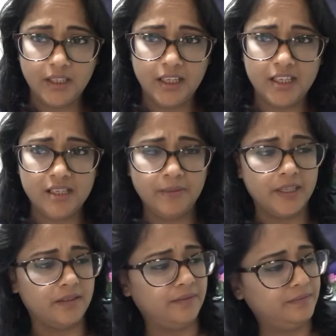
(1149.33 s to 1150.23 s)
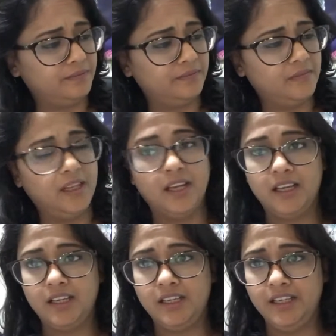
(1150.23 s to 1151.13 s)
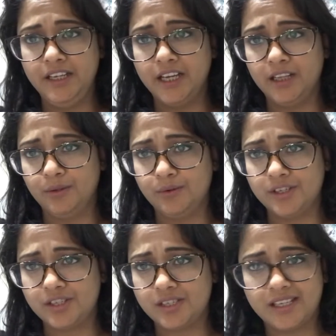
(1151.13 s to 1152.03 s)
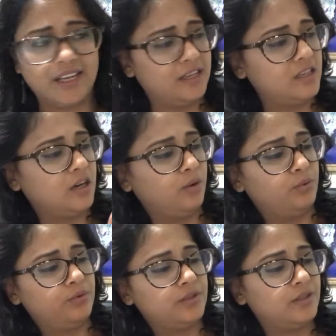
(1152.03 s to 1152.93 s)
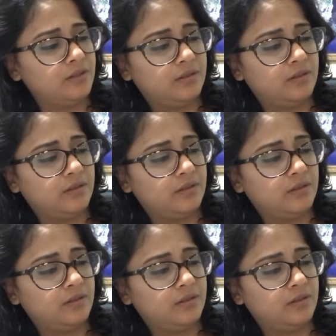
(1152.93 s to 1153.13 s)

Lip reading: It is a bit yellowish skin toned